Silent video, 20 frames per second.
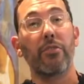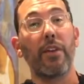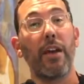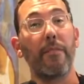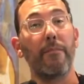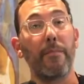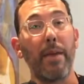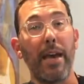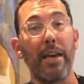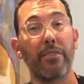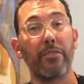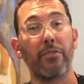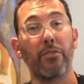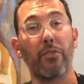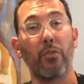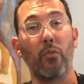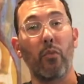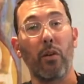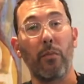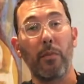have mastered
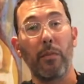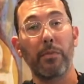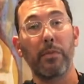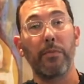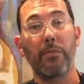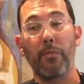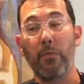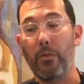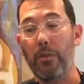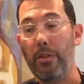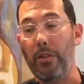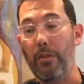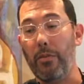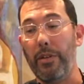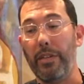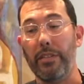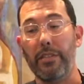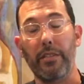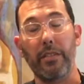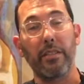the warm-ups before
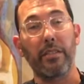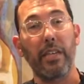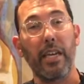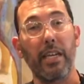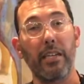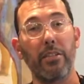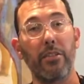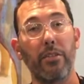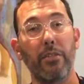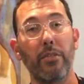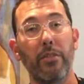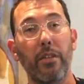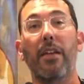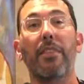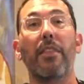going to this etude.